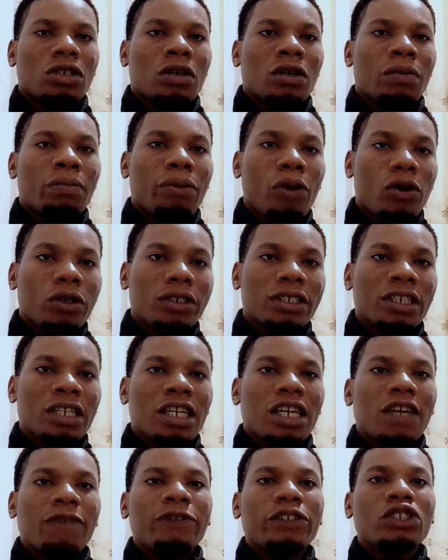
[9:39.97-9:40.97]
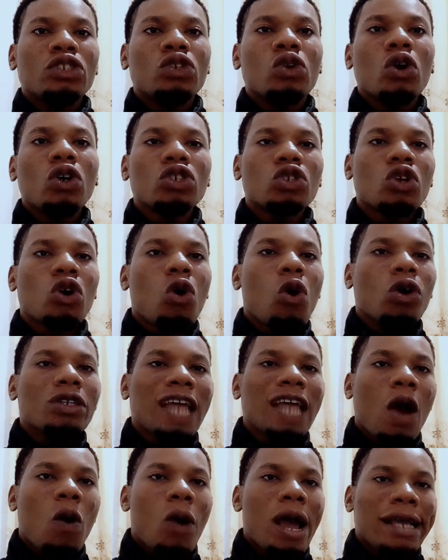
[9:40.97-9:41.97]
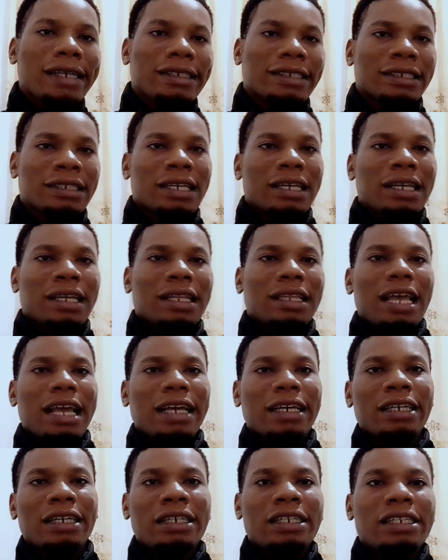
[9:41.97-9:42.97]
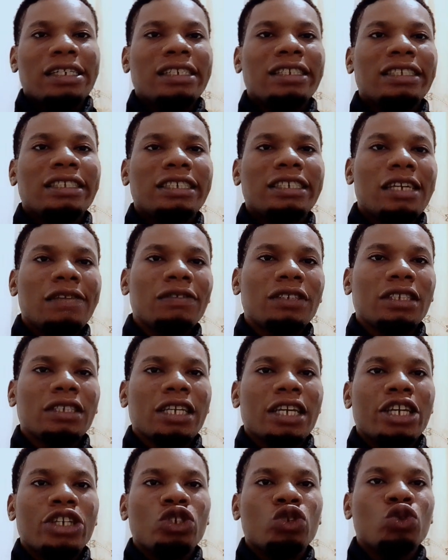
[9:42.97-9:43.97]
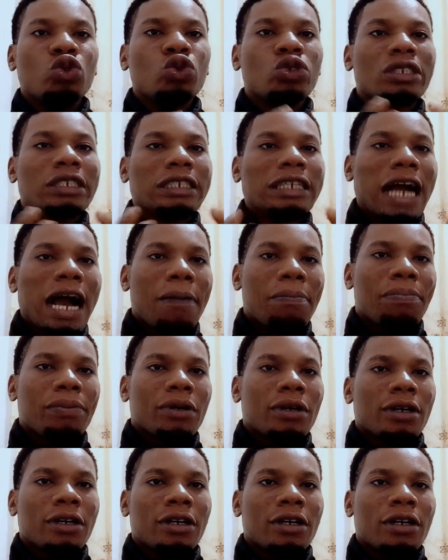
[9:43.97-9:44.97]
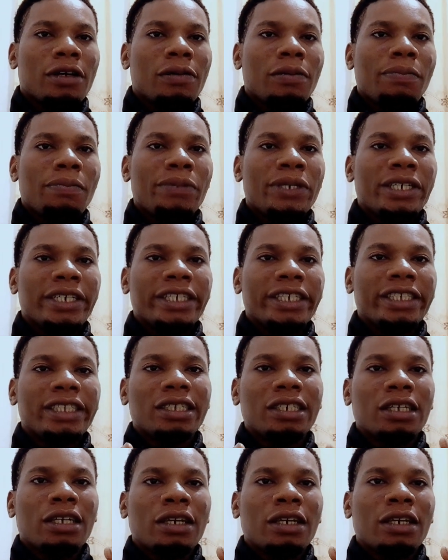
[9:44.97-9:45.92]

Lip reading: But if it goes otherwise, like it gives a huge gap, be it